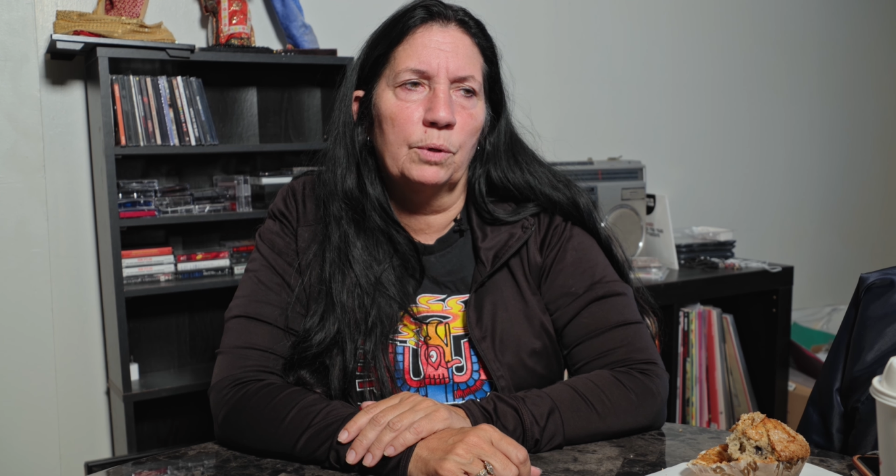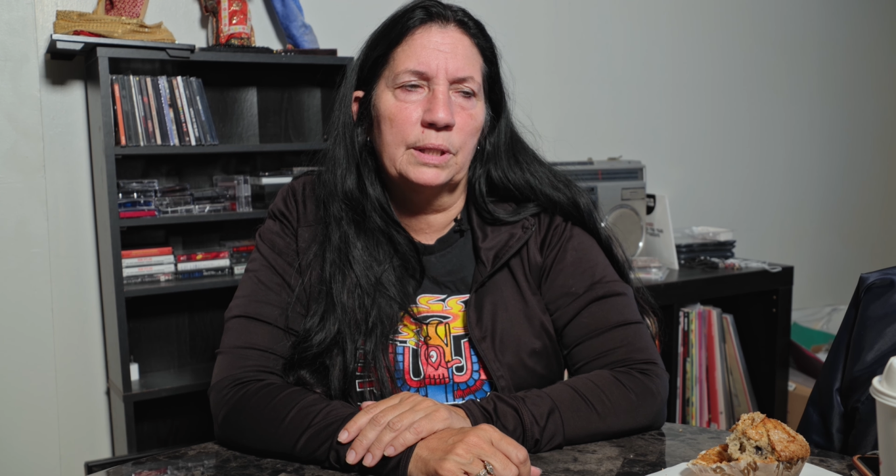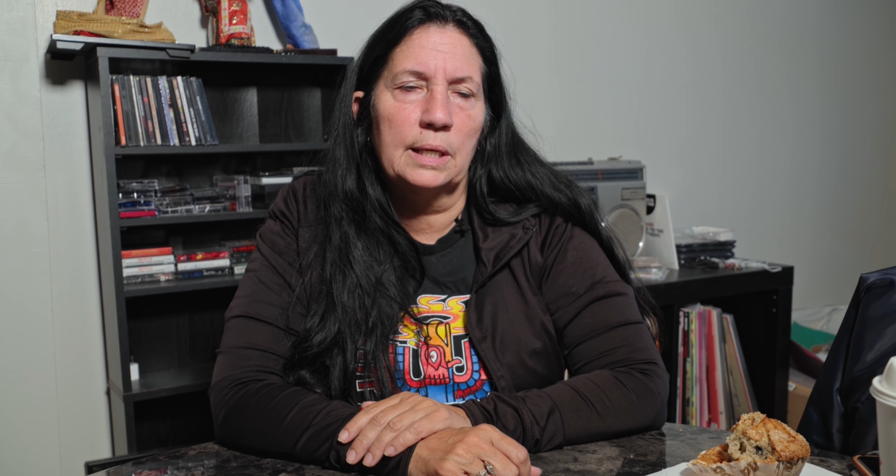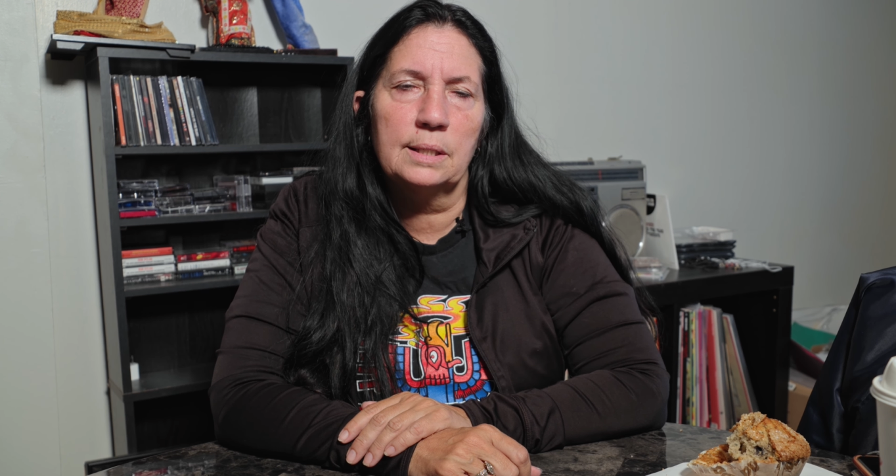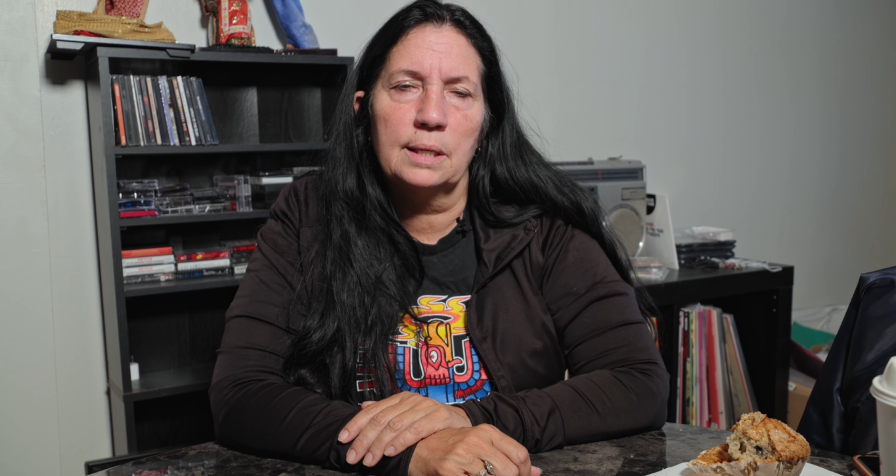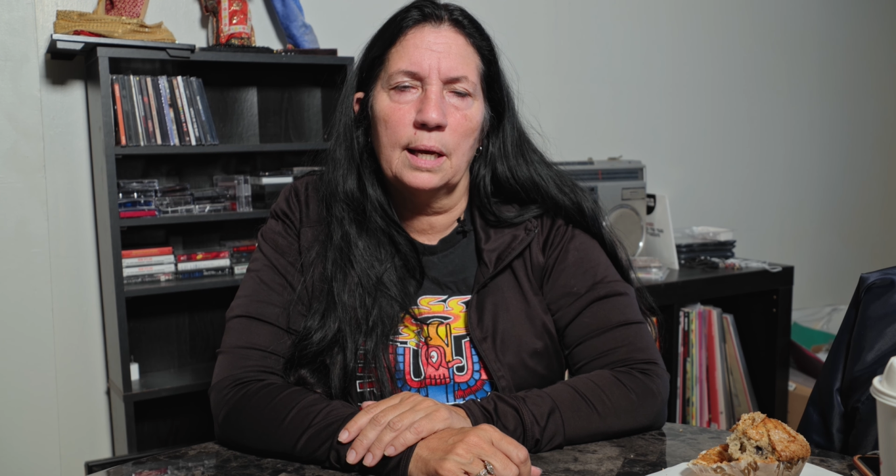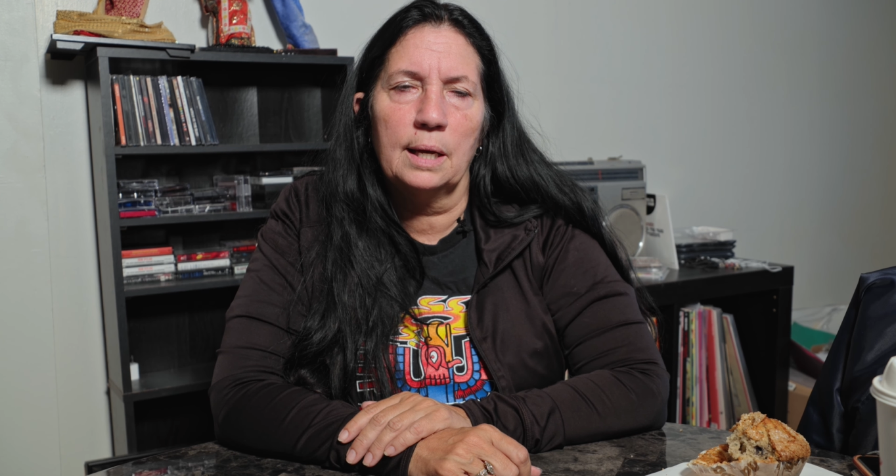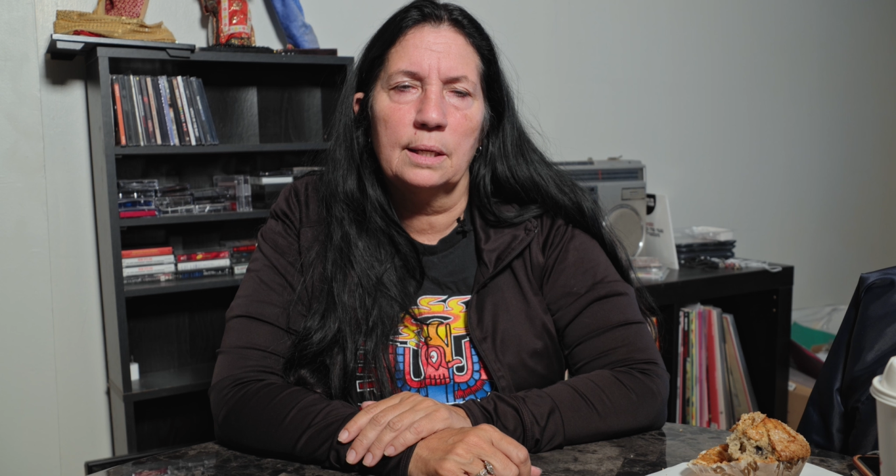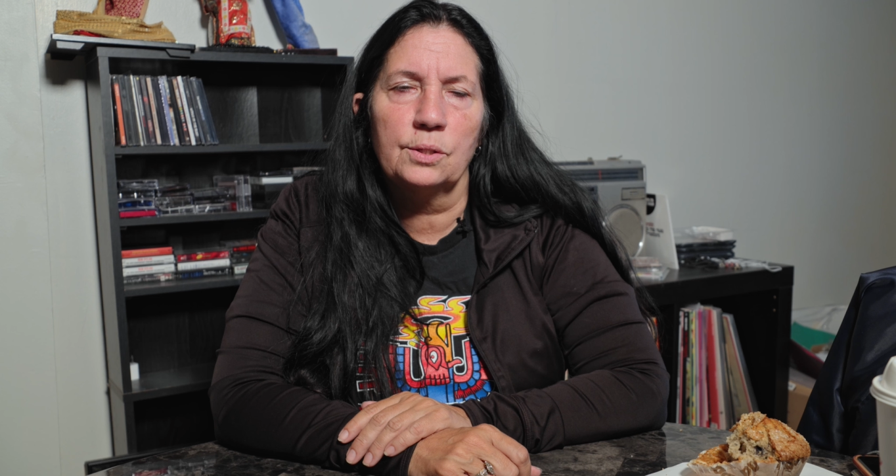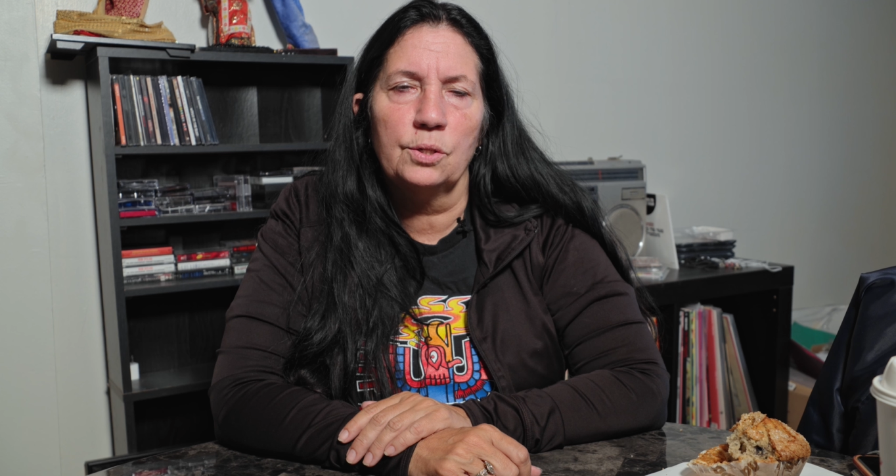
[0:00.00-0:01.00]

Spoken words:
what they say is,